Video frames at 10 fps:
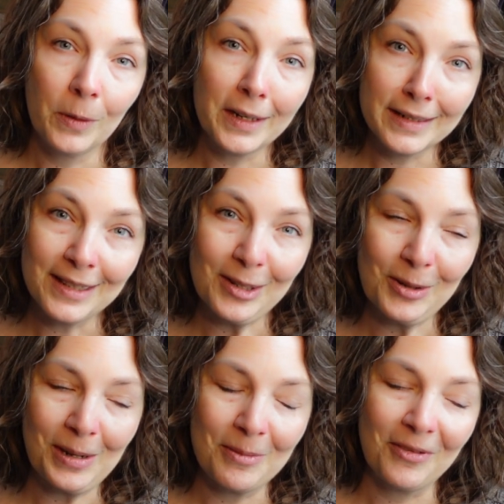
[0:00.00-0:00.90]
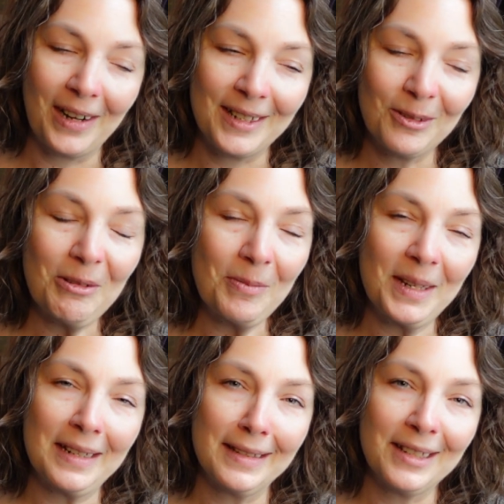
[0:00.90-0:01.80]
We're Instagram friends. We've been
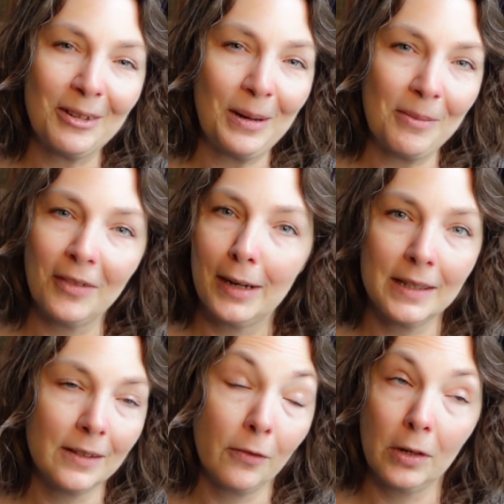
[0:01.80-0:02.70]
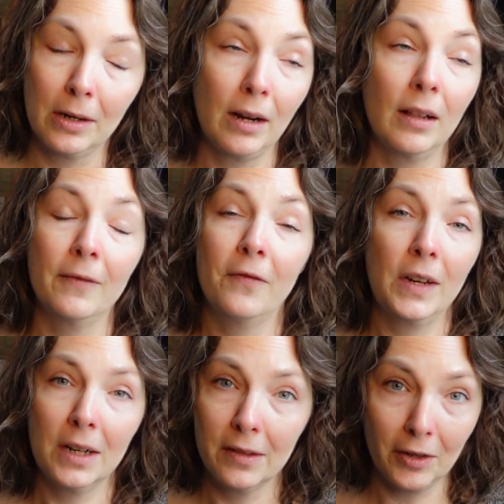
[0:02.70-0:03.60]
Instagram friends for a
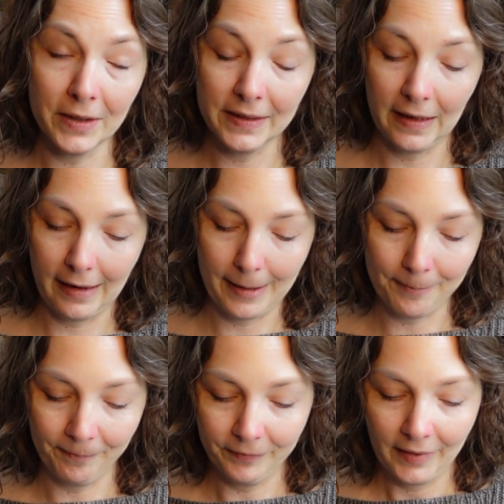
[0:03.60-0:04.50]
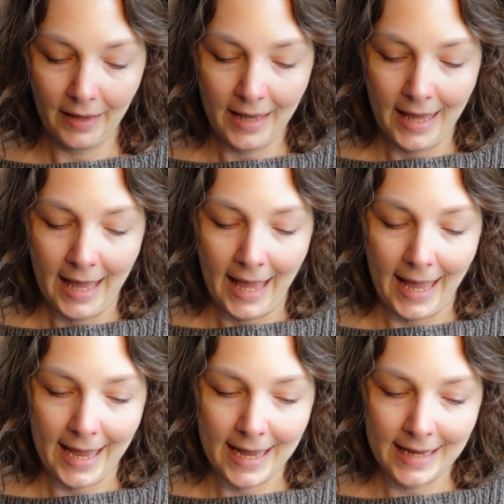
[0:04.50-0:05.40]
very long time.
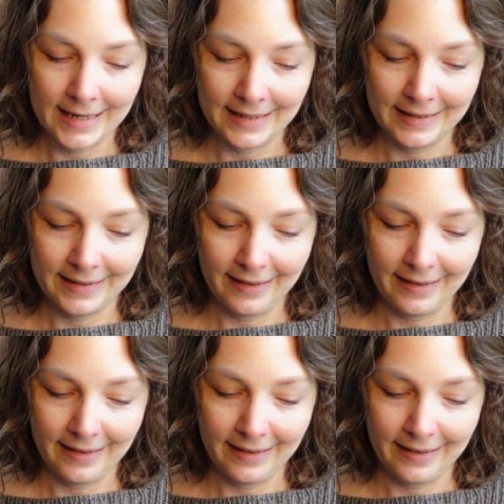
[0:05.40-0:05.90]
And